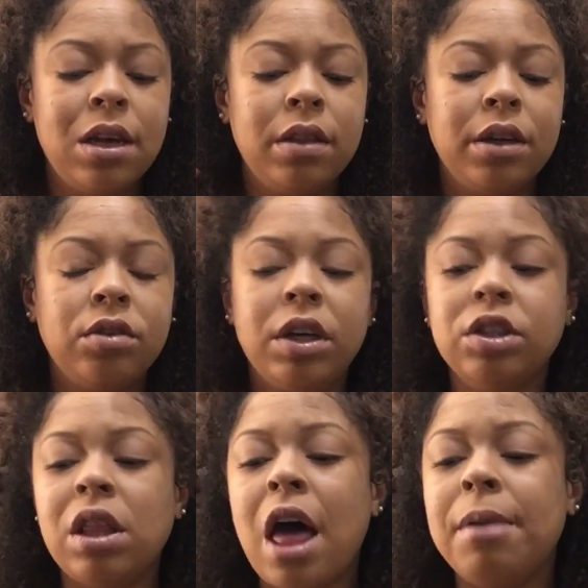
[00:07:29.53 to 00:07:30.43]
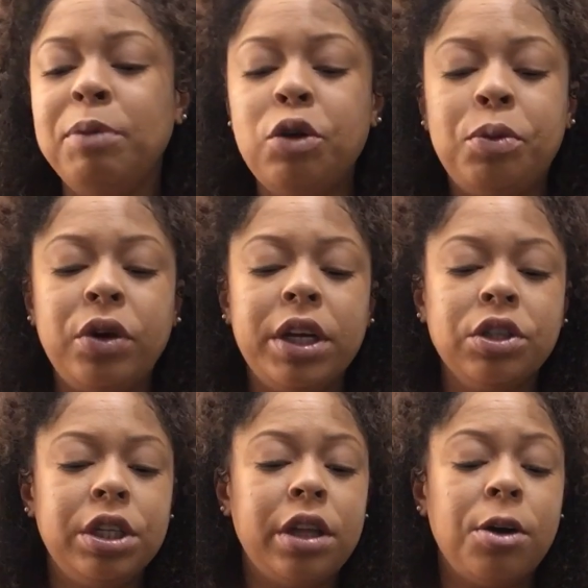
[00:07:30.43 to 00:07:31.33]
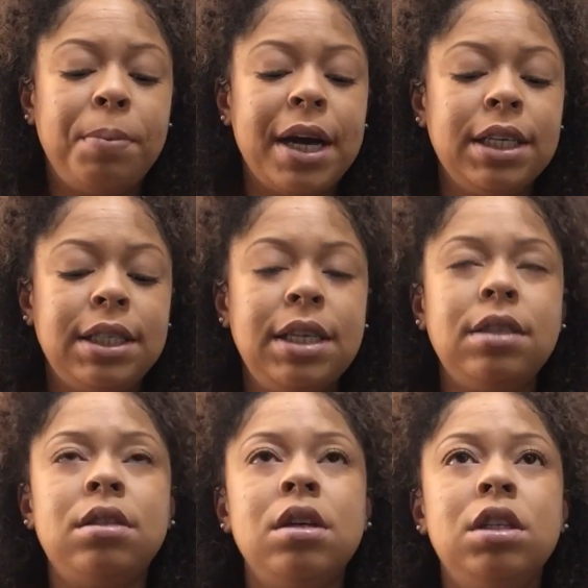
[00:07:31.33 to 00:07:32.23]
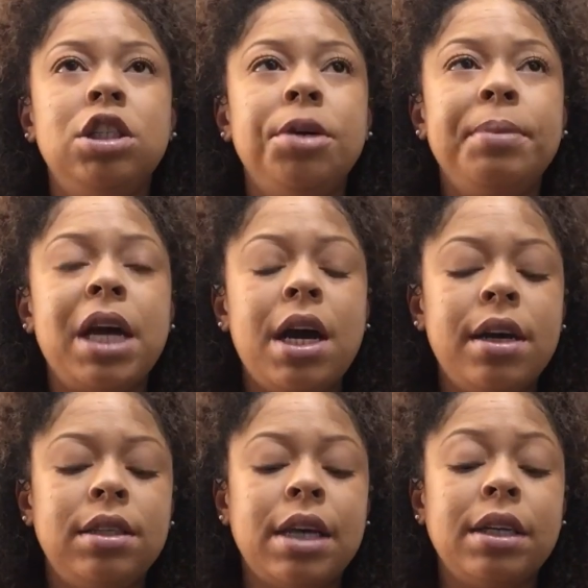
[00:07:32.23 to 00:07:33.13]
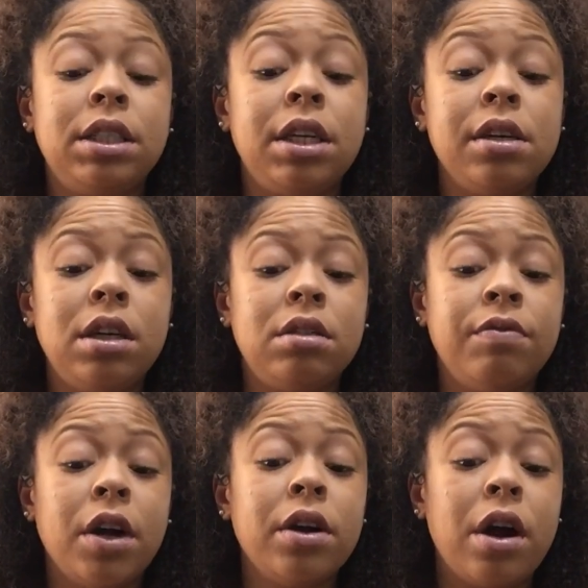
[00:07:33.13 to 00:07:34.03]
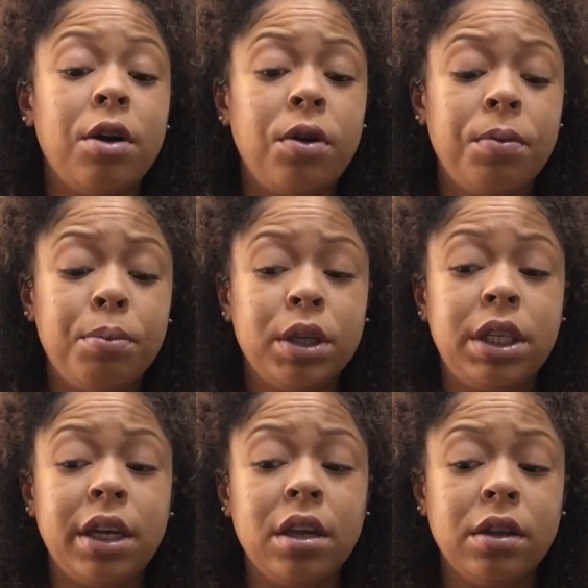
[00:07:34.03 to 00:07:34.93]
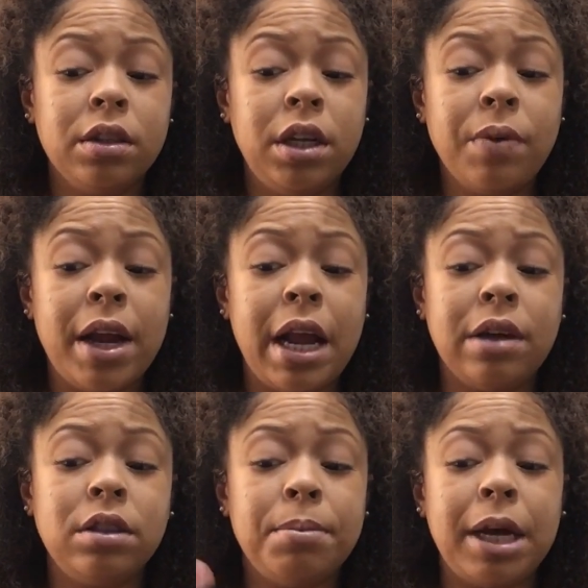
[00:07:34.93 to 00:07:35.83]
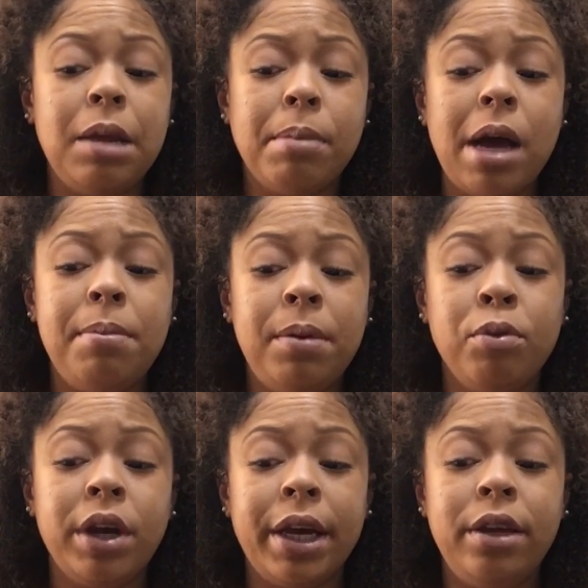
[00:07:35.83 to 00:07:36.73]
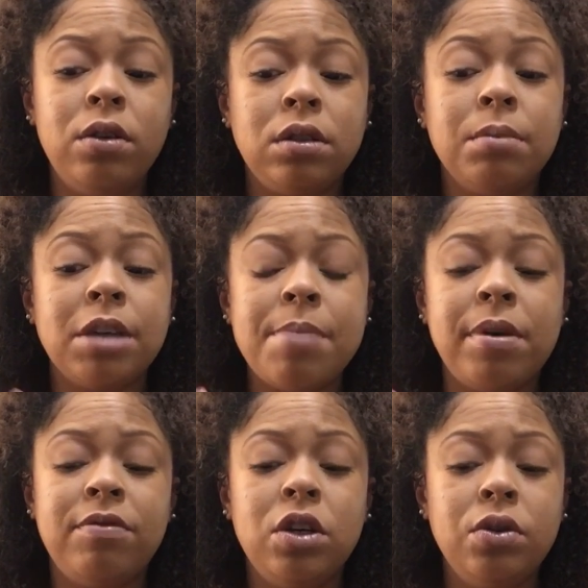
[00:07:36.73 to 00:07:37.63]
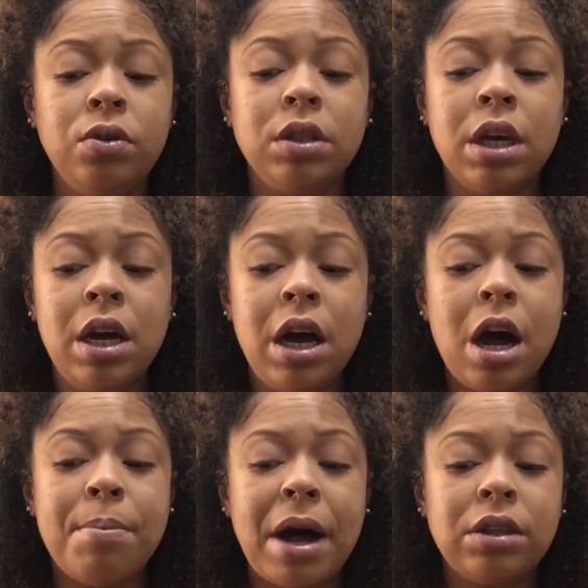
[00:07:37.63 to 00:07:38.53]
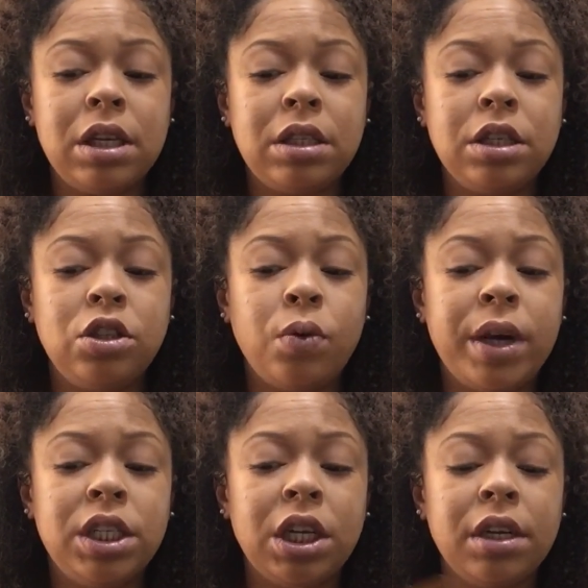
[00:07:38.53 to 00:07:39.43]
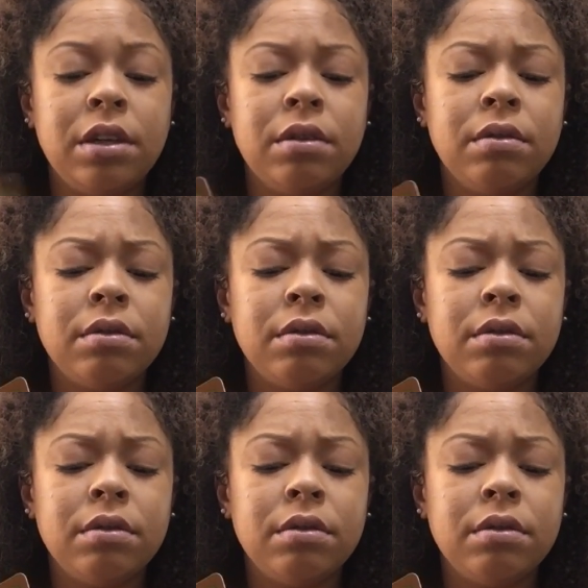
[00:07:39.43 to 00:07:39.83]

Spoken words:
There's a lot of mutable energy though. Pisces, Gemini, Sagittarius, Virgo, particularly right now. Somebody might be bringing you some type of news about this situation.